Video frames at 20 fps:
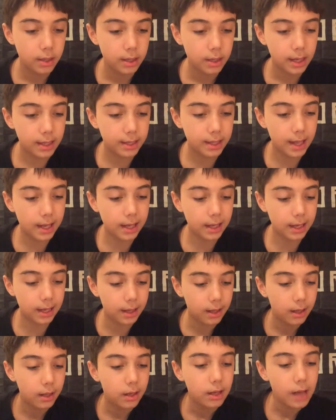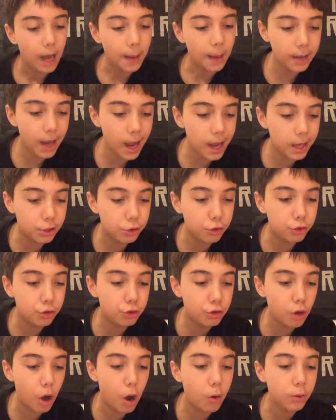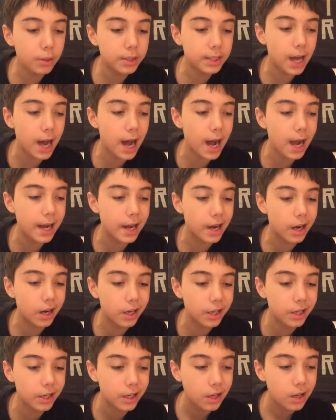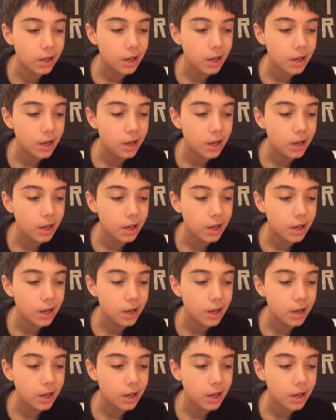He's like, I'm getting so tired